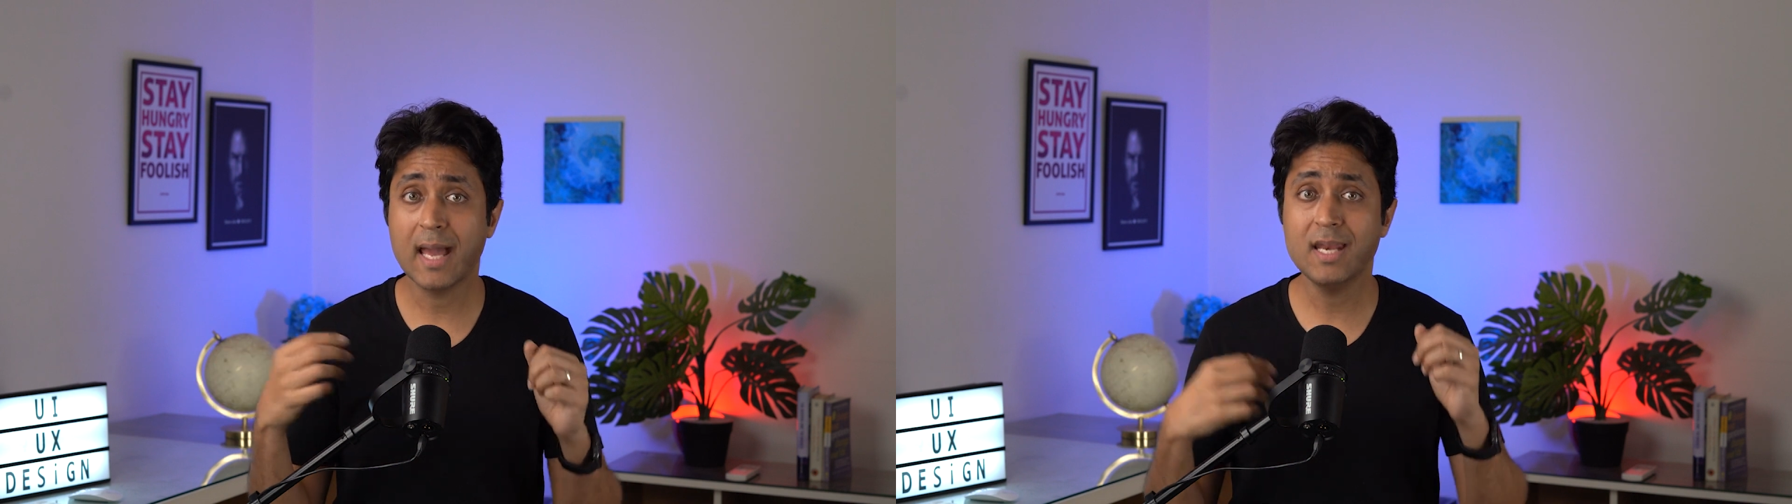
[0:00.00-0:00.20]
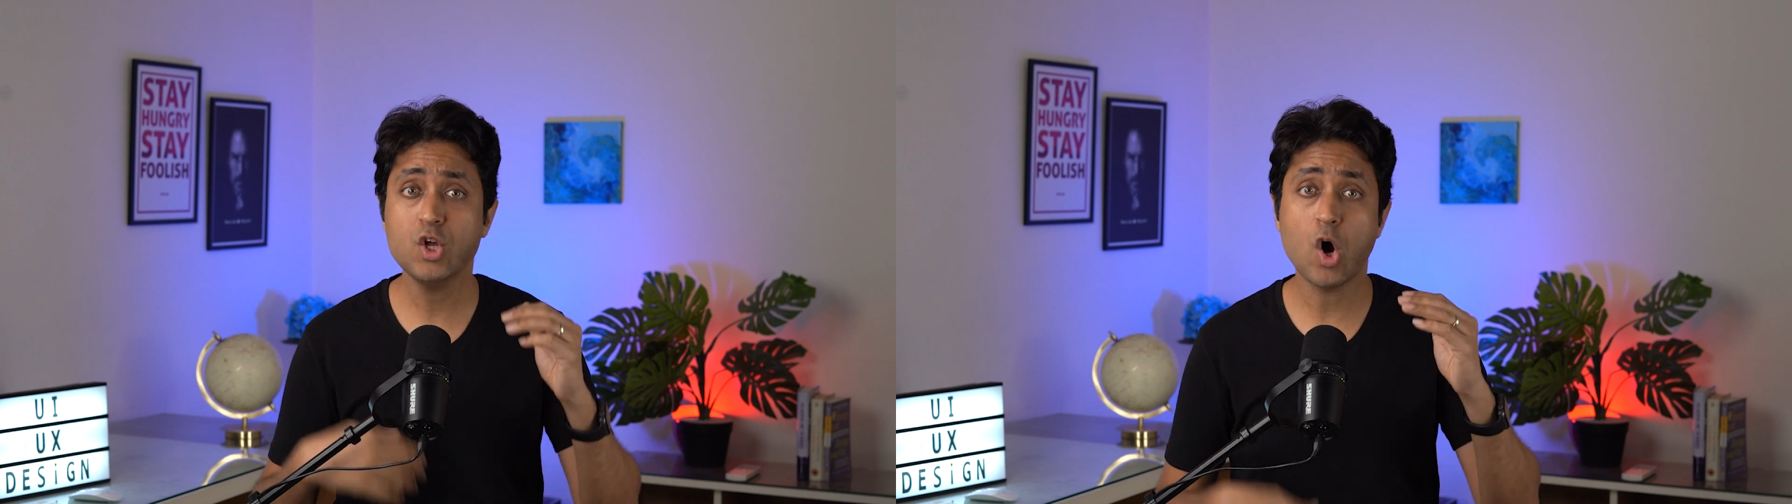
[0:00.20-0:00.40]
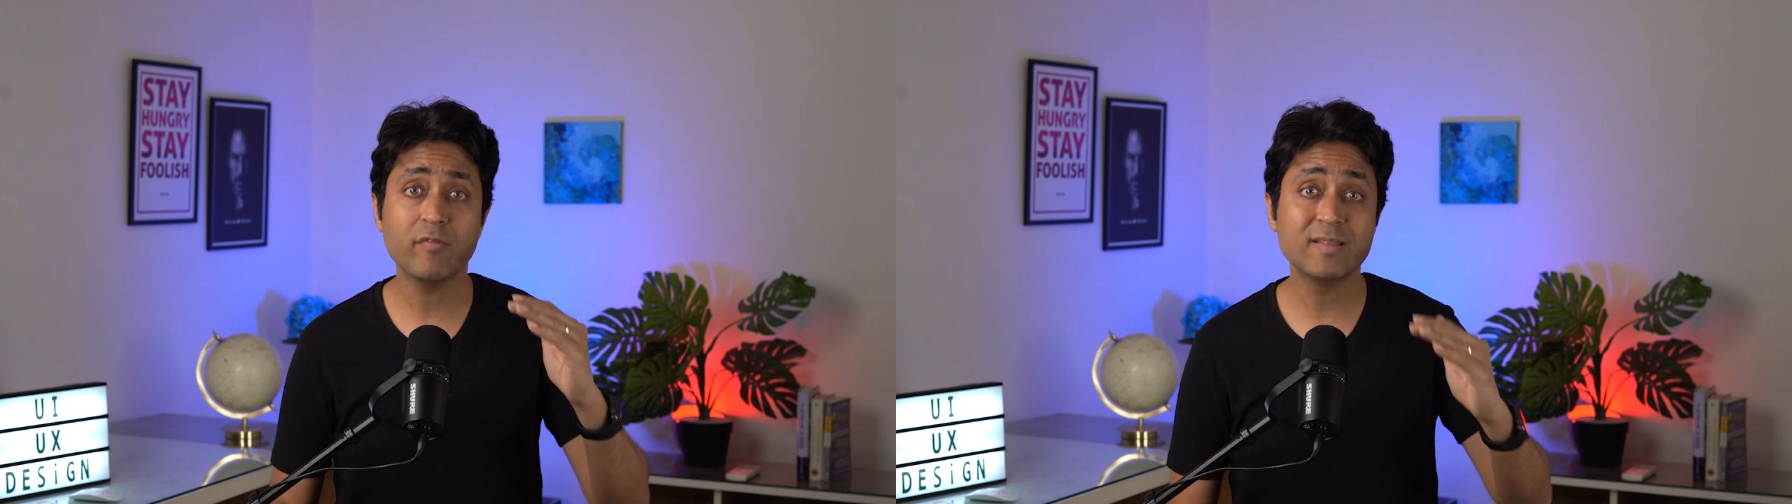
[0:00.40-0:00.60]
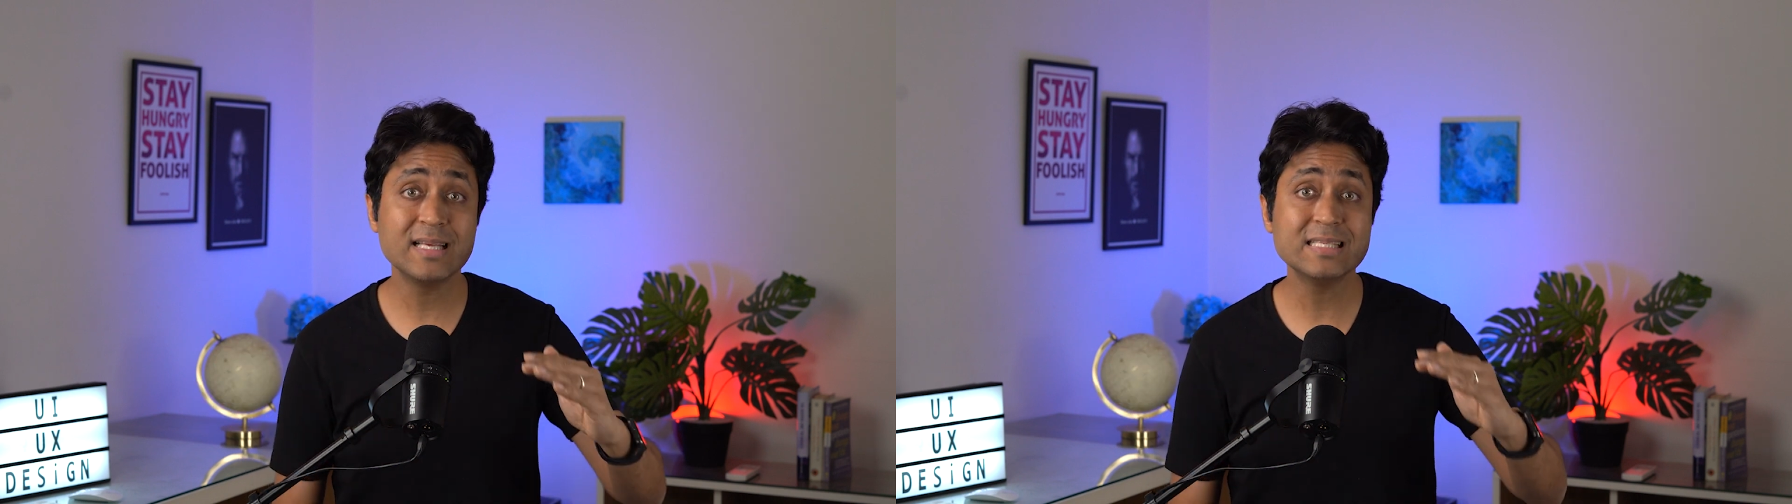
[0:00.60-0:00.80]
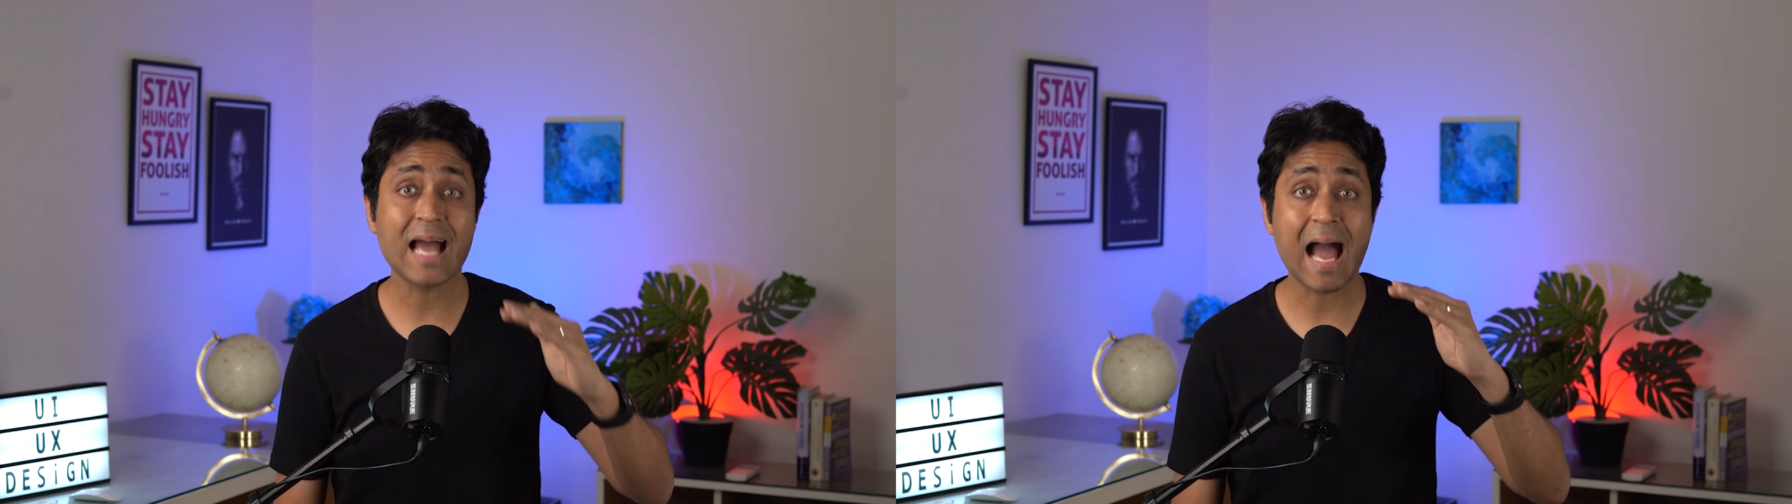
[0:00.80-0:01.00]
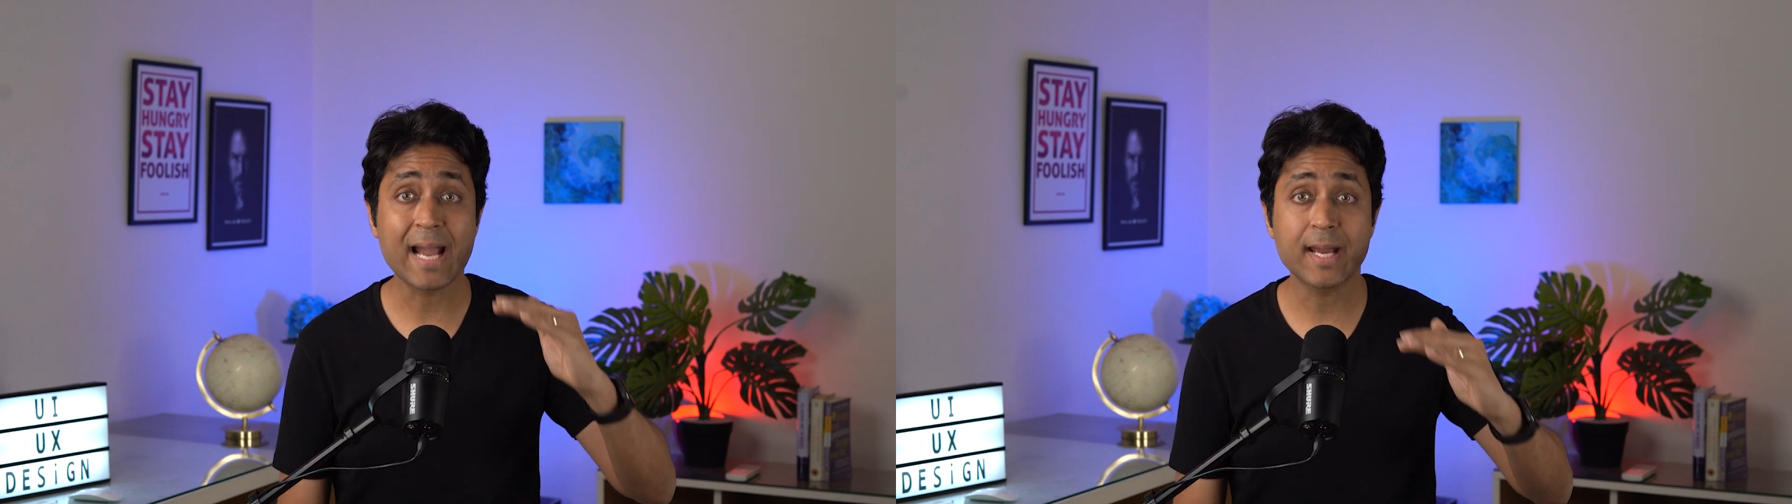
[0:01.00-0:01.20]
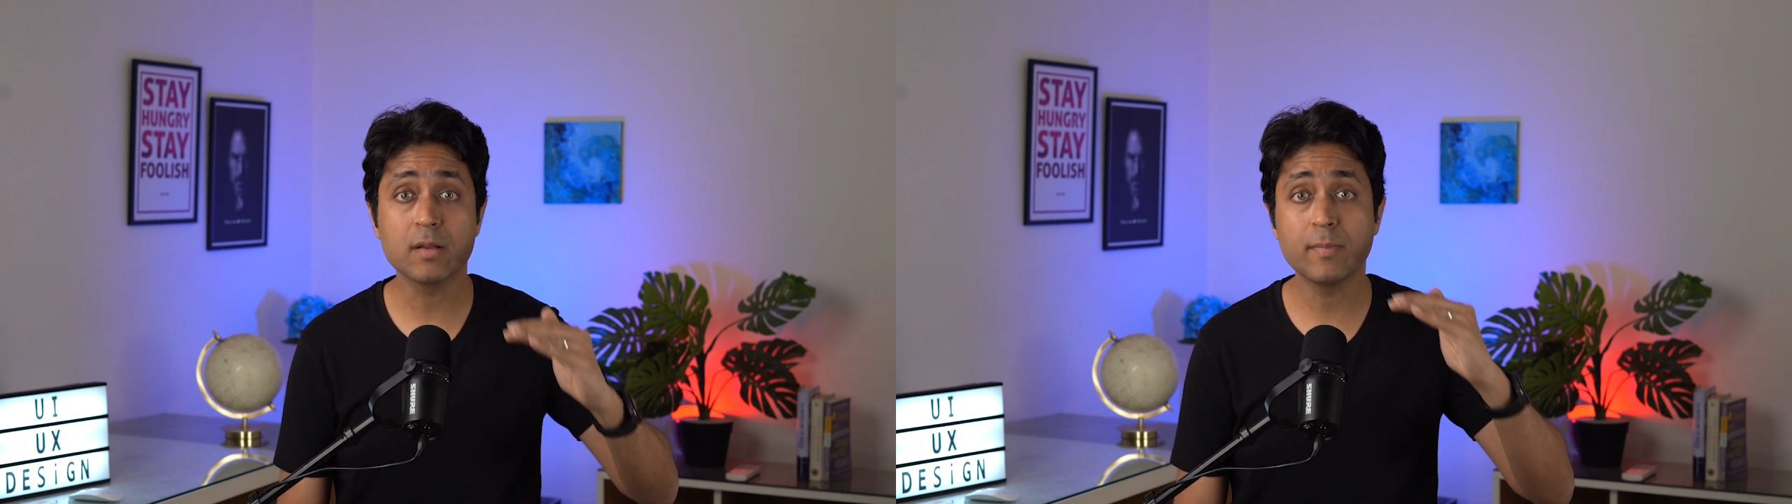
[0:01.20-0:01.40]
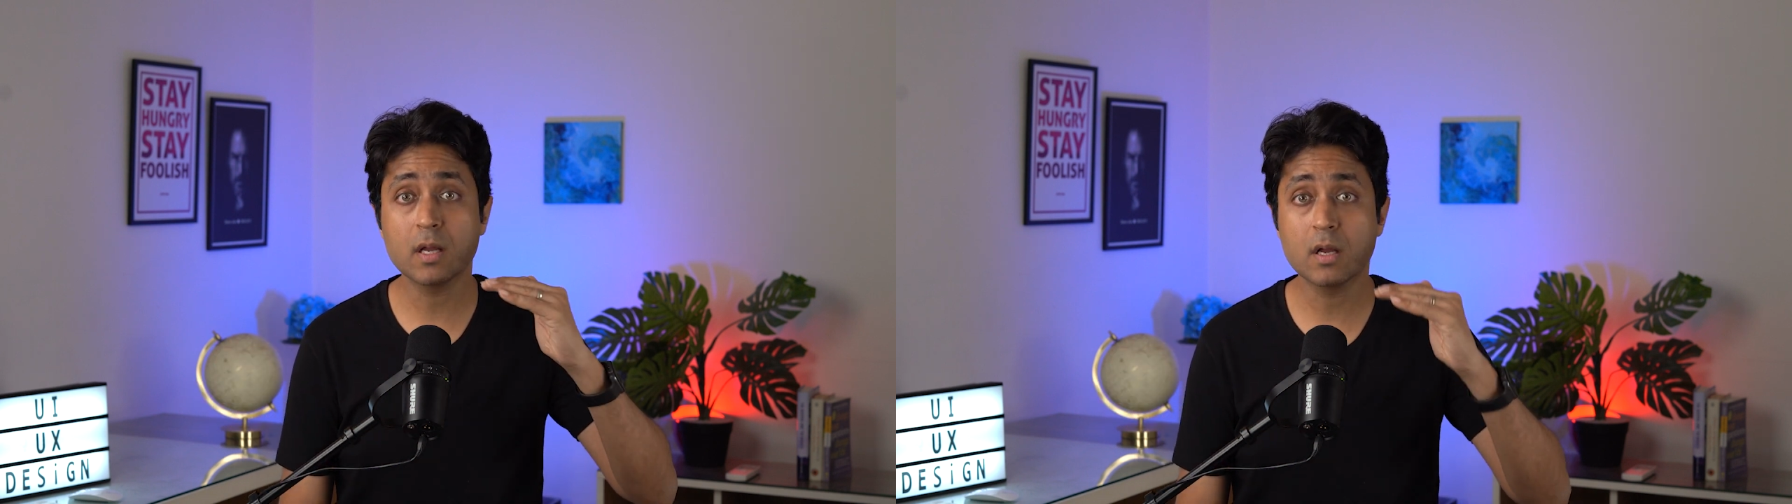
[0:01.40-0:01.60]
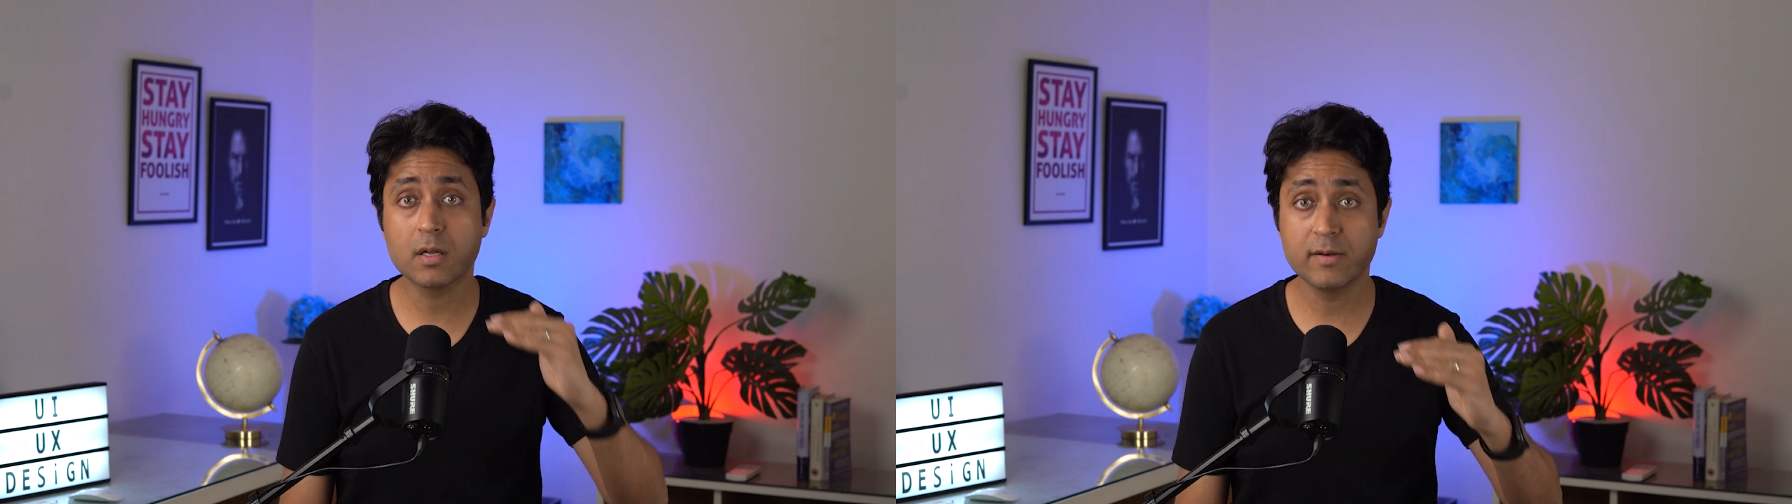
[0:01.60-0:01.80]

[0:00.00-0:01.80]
any of these academic